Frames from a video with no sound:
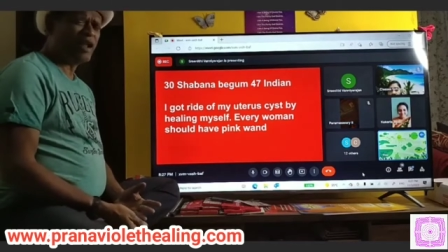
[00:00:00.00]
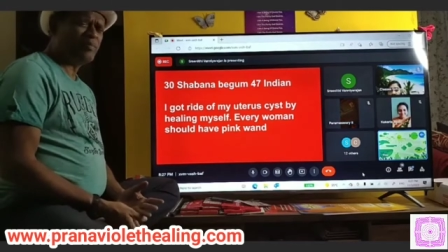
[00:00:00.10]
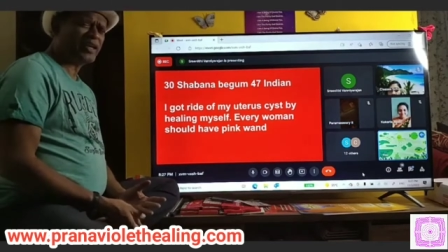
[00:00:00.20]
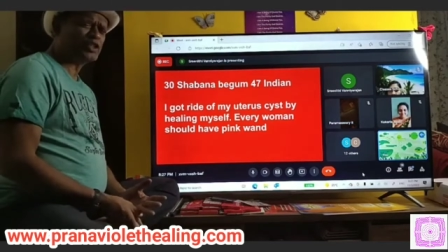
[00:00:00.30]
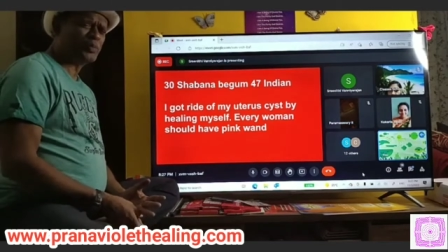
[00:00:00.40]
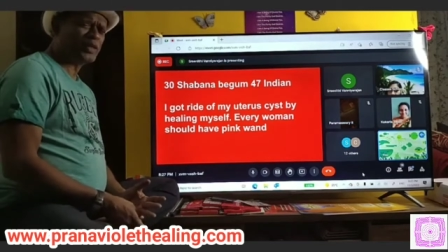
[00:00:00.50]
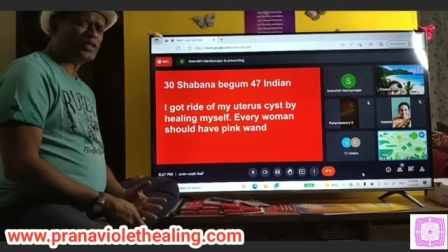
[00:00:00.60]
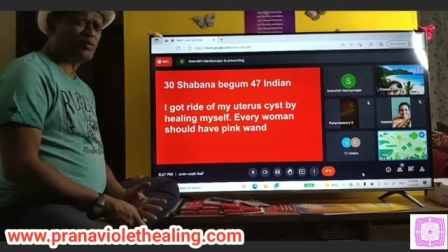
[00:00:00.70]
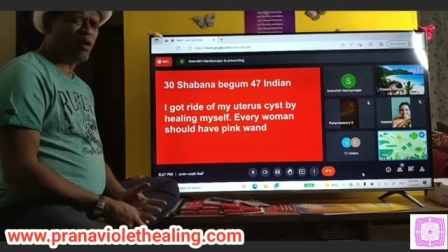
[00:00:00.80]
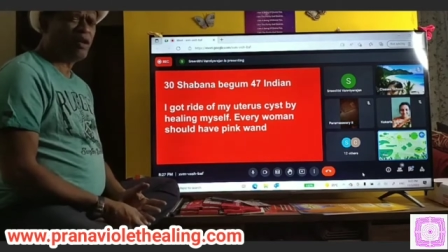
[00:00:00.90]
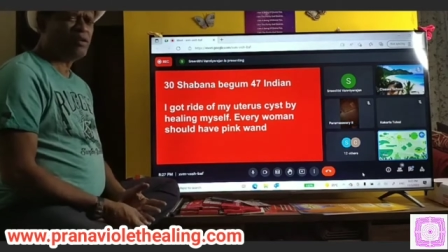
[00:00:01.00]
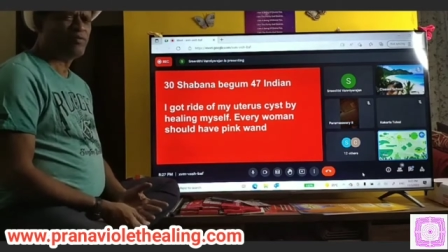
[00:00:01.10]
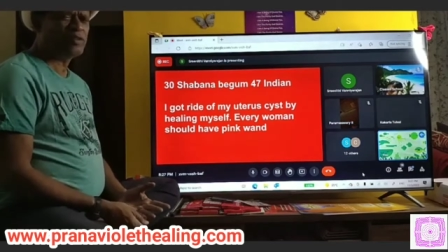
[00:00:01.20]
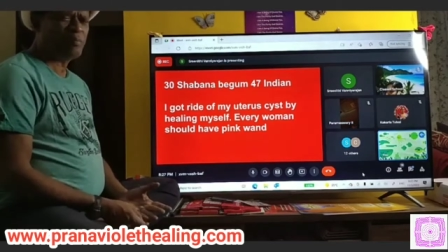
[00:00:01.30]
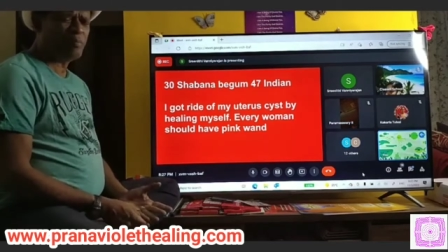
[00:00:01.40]
I'll make a special one
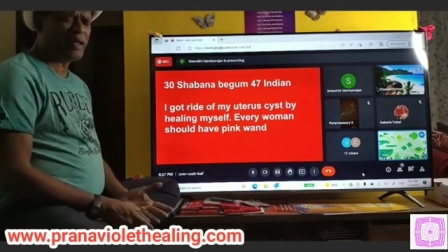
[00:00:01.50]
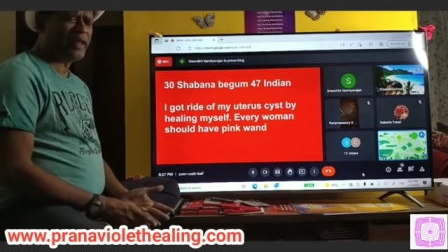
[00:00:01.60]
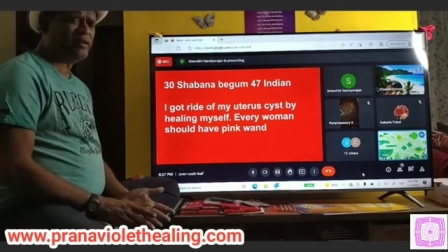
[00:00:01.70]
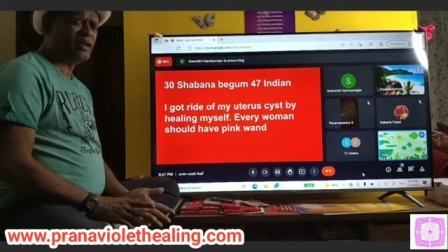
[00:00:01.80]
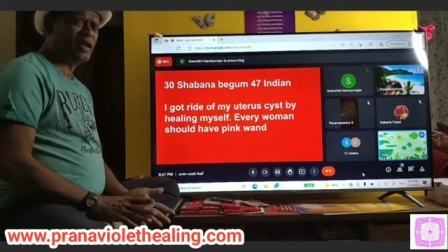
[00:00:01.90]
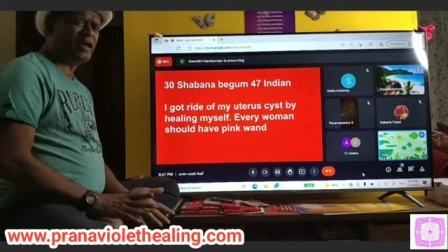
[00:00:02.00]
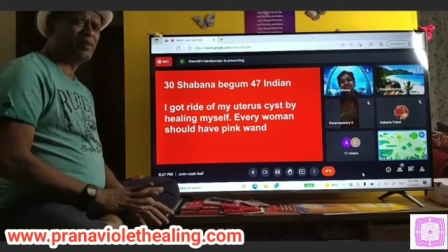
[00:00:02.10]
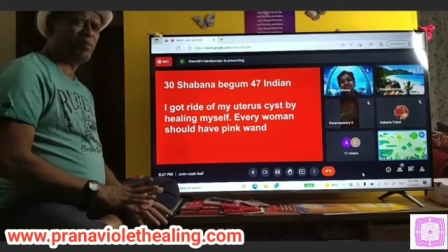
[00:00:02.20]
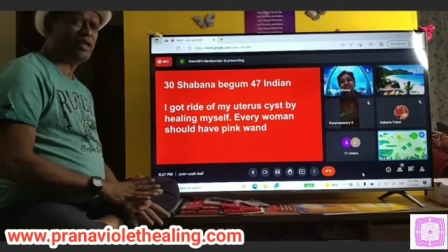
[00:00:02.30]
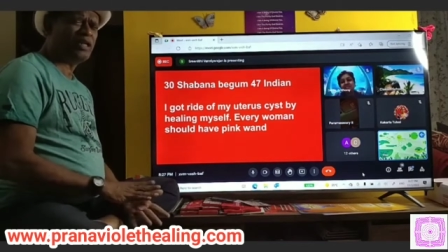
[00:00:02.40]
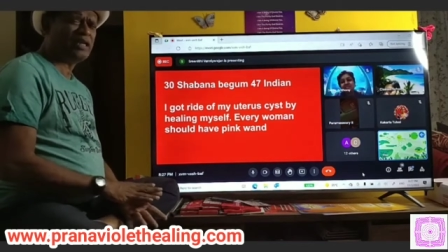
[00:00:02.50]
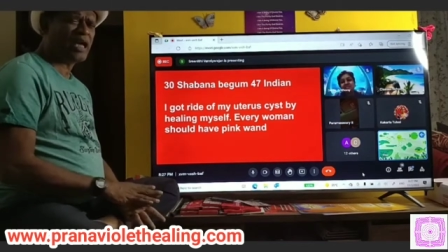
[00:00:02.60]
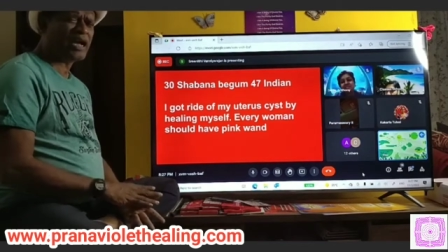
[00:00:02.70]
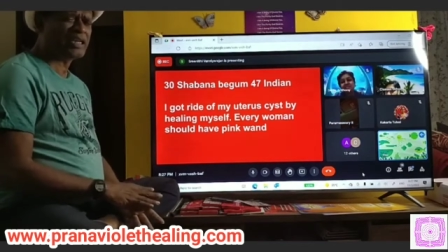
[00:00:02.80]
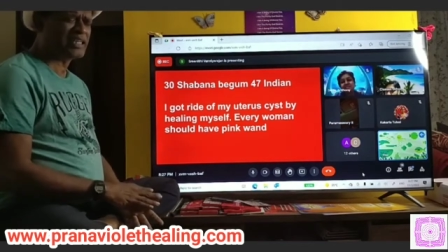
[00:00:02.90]
for the men. Early
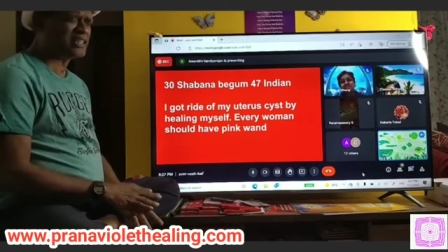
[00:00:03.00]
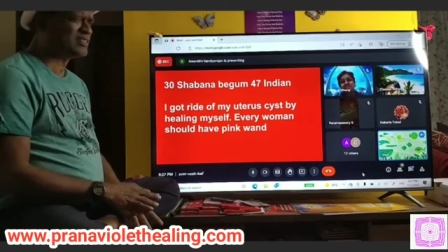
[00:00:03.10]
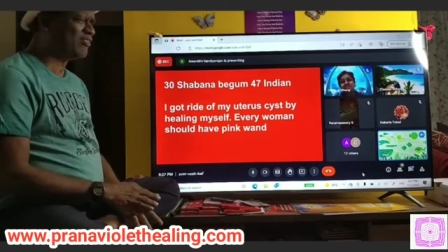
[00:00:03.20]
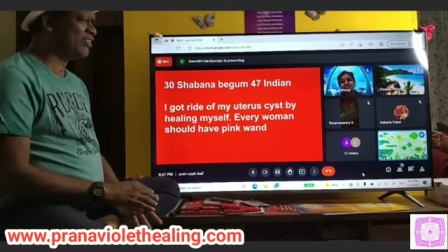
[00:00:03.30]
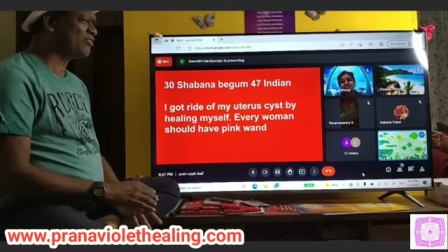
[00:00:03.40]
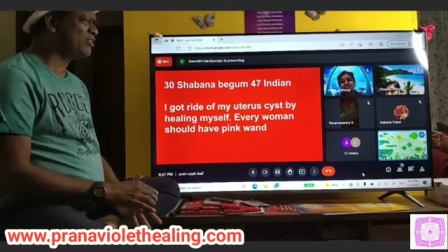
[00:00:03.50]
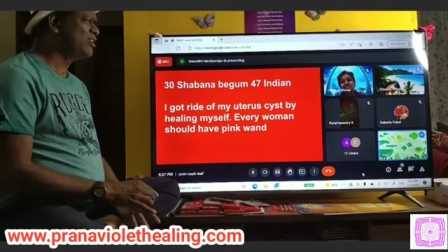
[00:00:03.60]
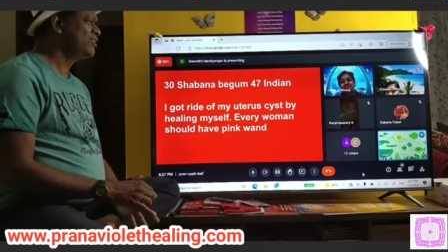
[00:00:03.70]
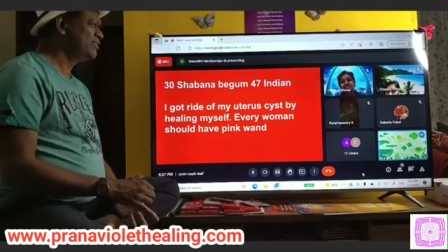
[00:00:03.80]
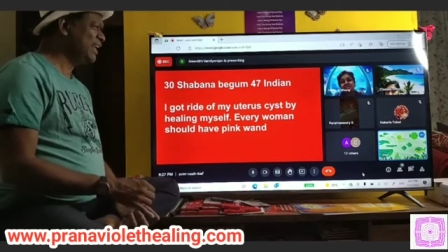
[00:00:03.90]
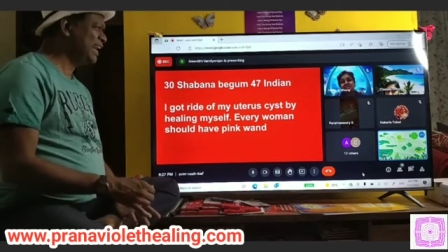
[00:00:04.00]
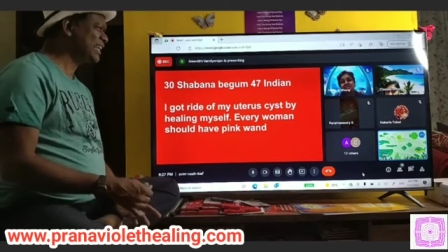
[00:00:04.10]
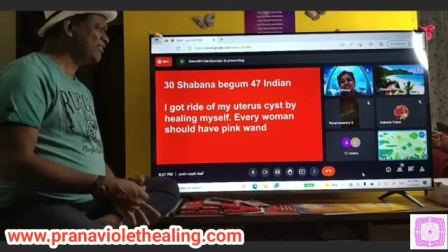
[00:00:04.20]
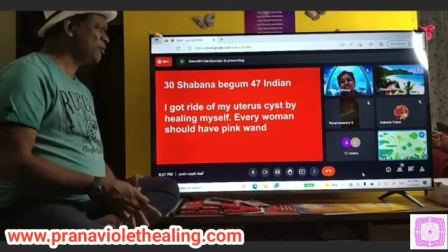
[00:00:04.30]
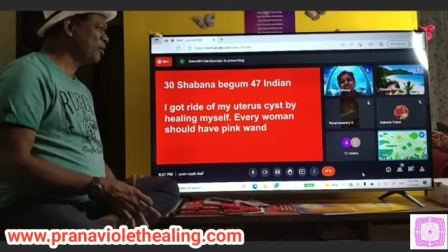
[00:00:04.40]
morning, hug and kiss the wife. Then
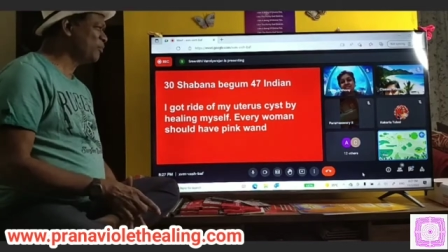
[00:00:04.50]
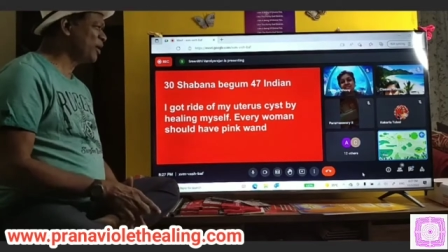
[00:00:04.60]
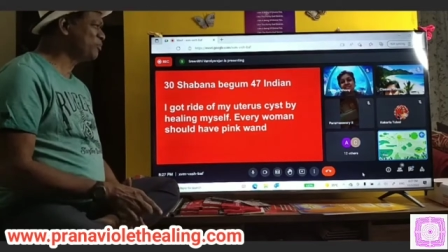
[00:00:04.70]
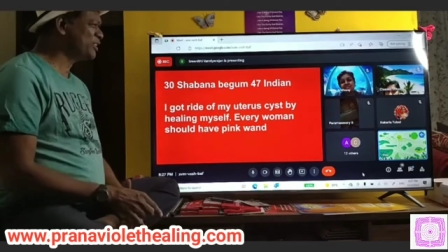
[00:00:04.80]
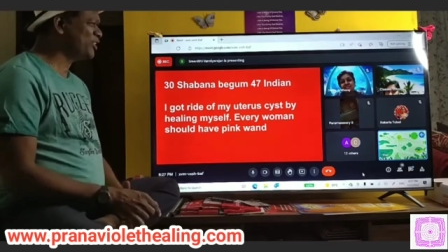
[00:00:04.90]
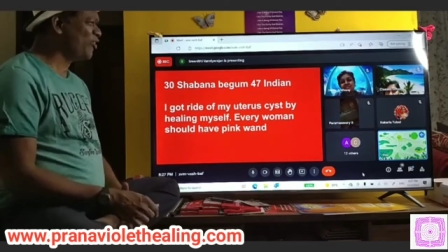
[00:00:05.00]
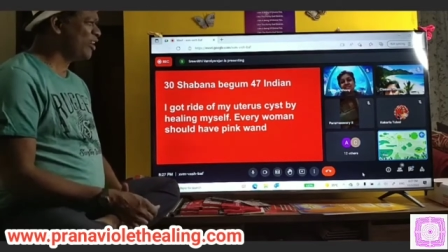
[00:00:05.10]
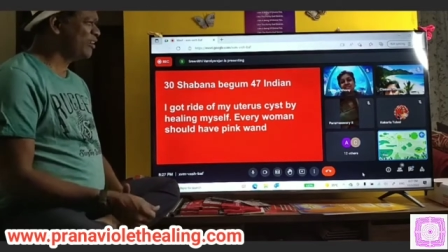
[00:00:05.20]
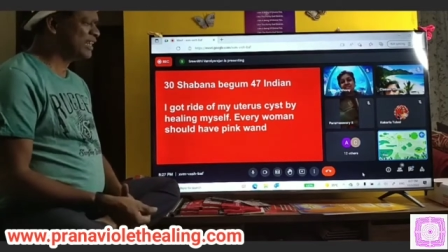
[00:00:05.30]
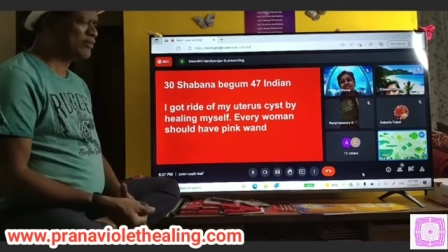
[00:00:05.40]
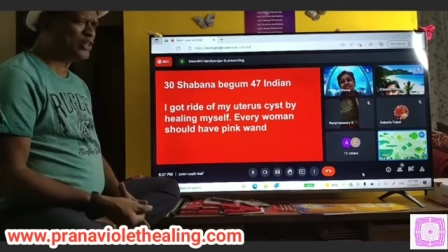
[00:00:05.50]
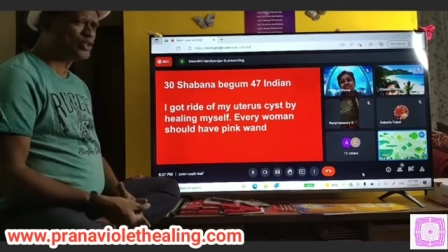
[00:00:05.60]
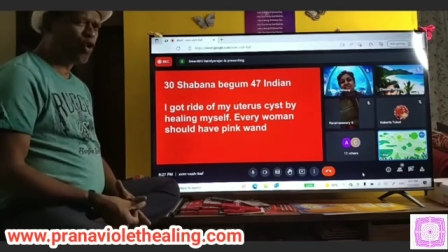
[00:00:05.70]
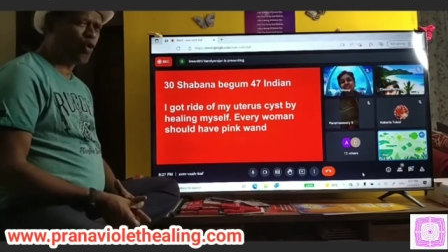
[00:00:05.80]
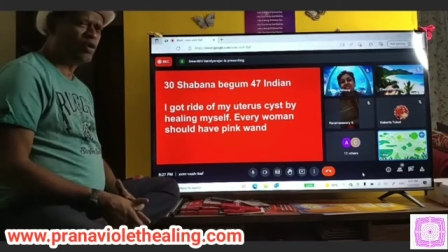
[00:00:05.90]
I give them a special one.
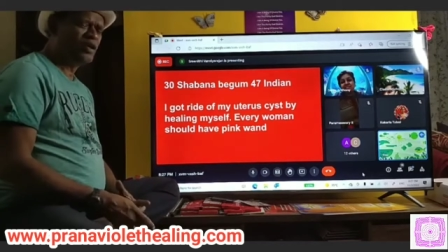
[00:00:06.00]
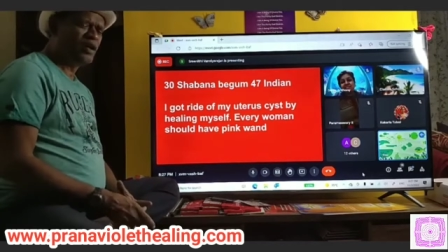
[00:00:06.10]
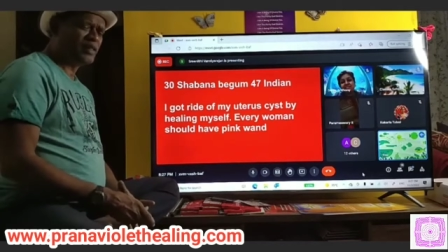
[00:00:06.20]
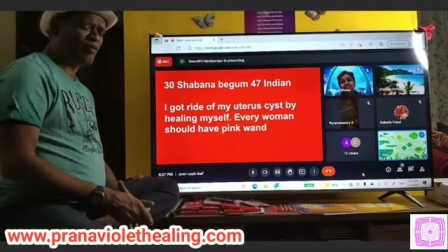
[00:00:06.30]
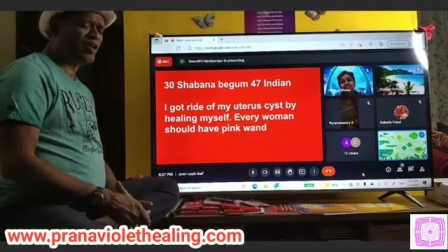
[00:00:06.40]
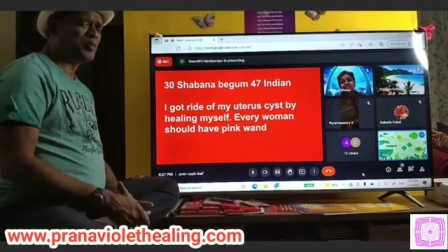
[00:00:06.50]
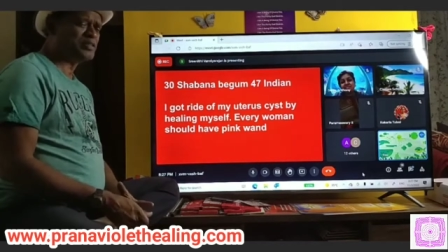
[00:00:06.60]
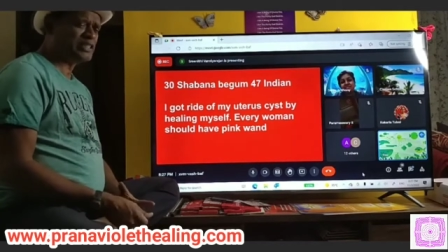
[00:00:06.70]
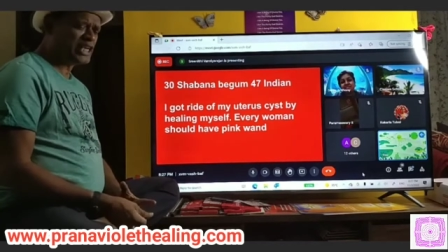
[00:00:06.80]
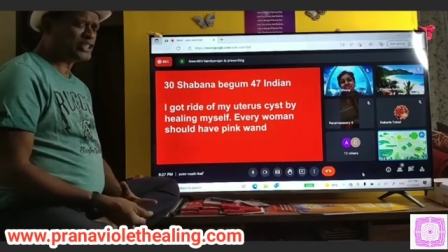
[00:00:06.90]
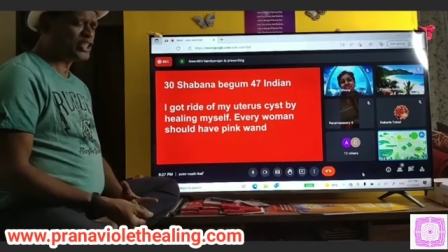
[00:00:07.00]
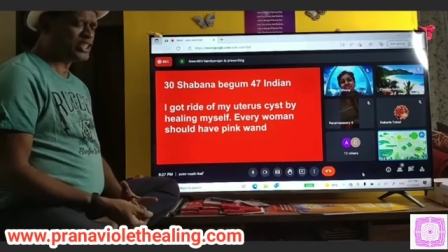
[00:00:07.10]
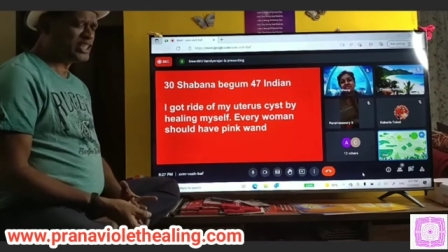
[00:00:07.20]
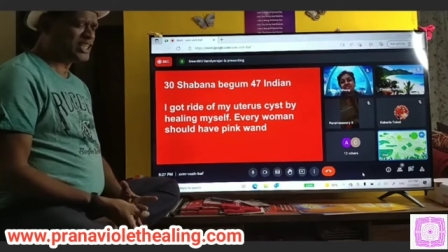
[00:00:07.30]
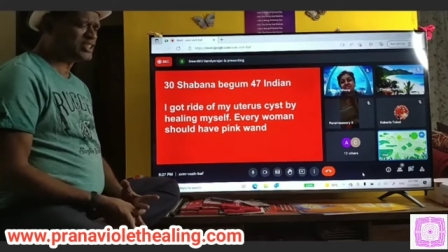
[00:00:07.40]
Otherwise, no. The wife must say, yes
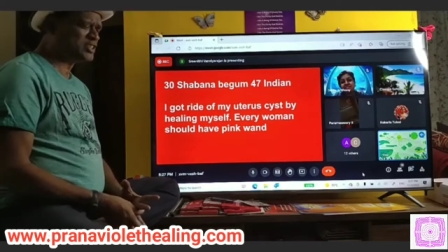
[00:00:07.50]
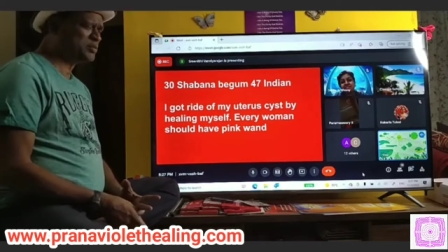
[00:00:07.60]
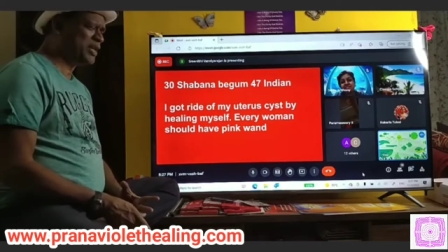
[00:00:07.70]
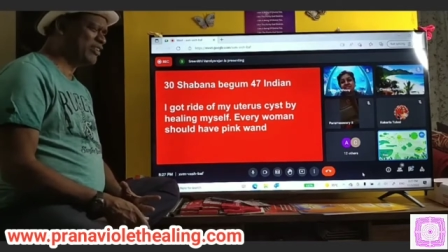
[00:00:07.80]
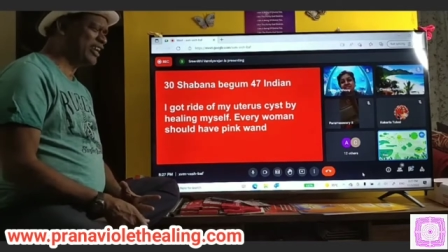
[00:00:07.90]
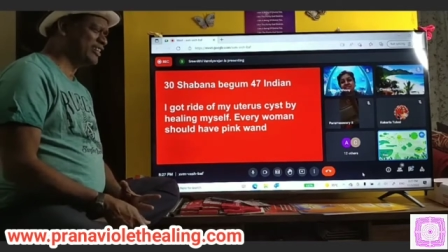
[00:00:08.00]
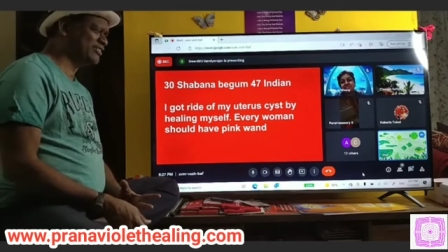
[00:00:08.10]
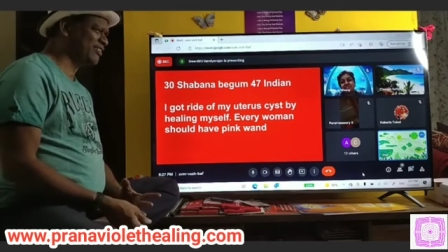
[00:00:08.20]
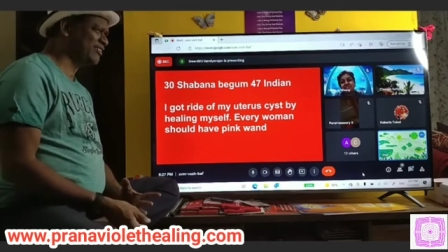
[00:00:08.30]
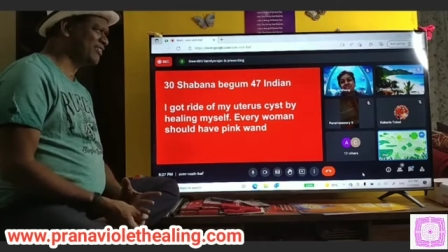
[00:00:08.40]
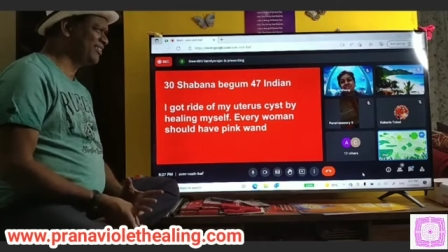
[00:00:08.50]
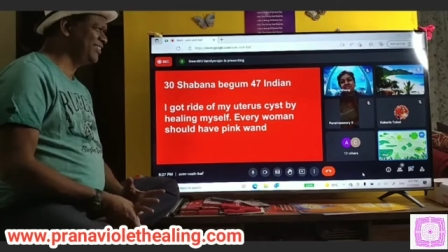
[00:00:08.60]
sir, he kisses me every day, sir.